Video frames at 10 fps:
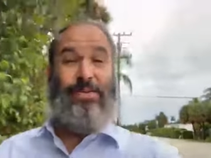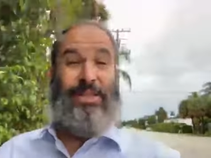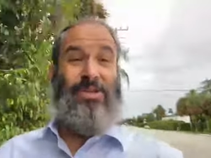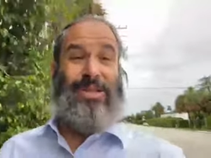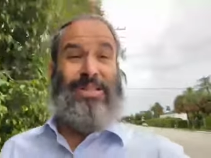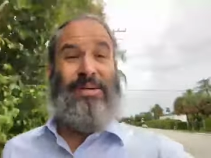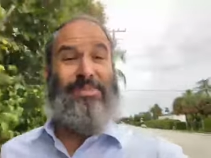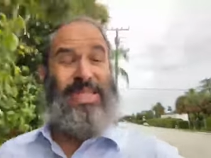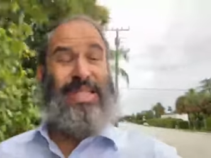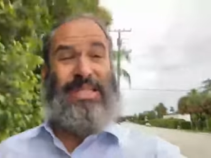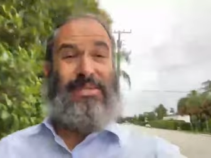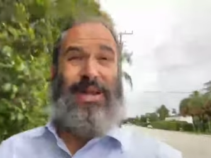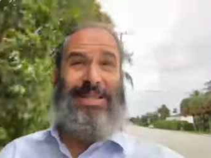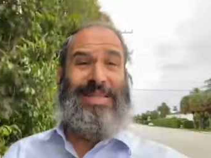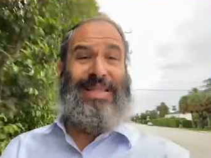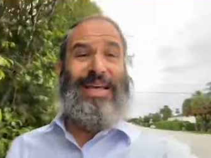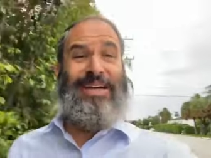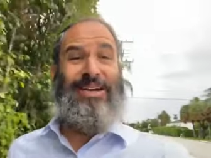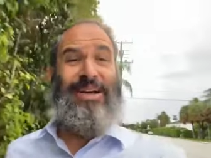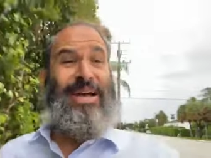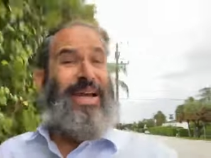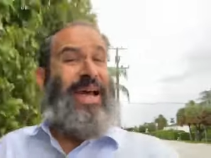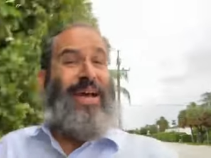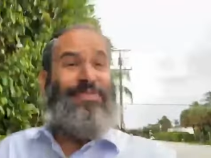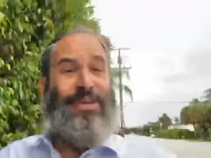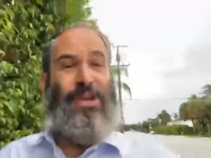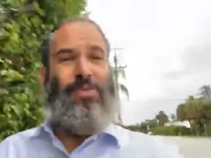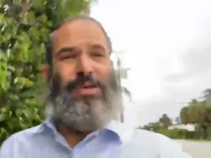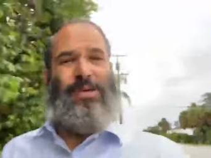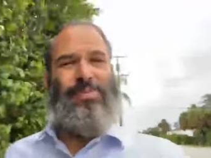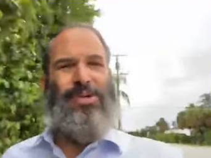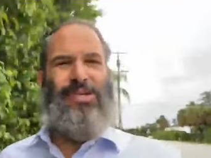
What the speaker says: we do it some 6 months later after Yom Kippur.